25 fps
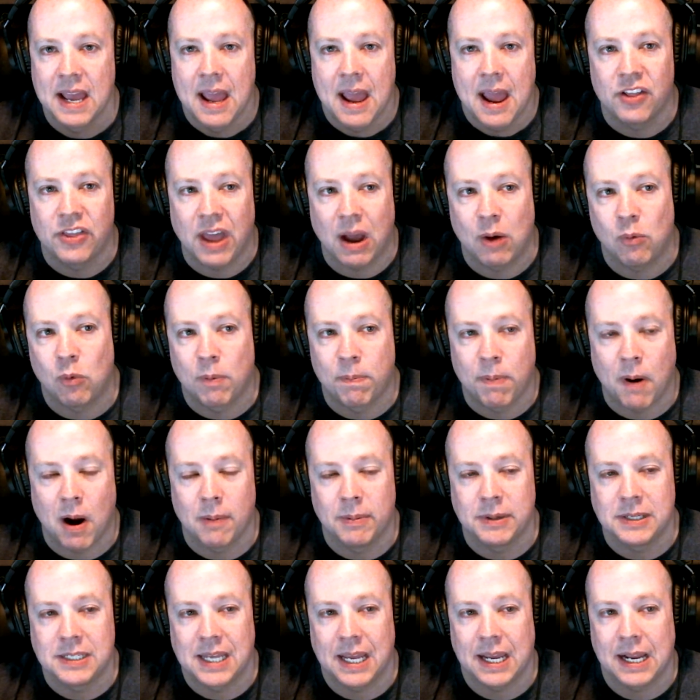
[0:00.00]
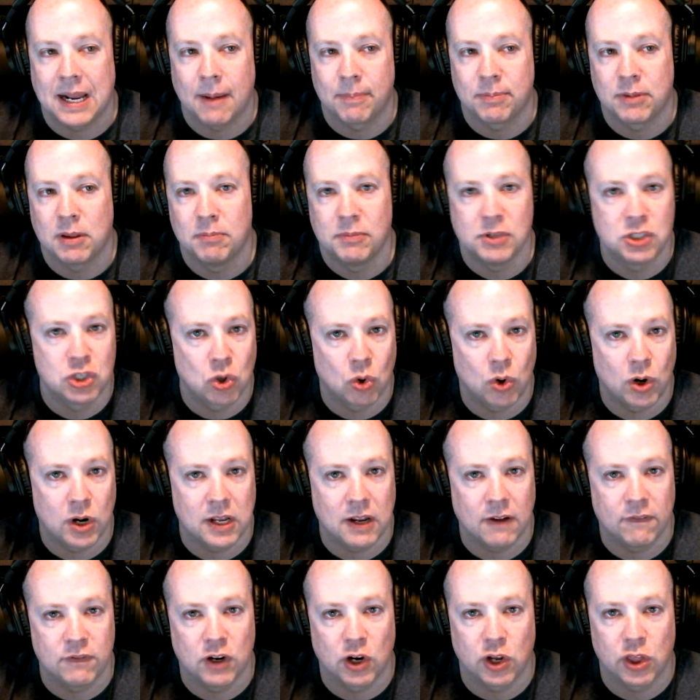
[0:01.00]
That will probably take up the
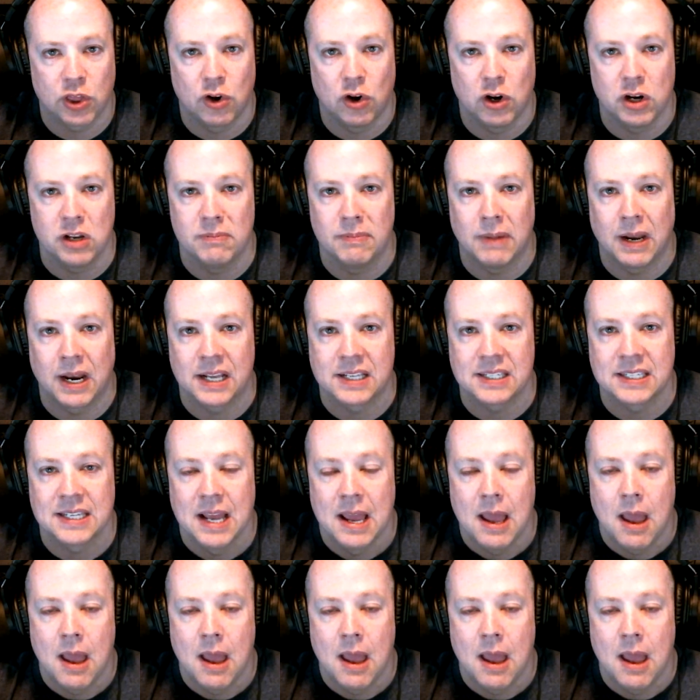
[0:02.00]
majority of your 30 minutes.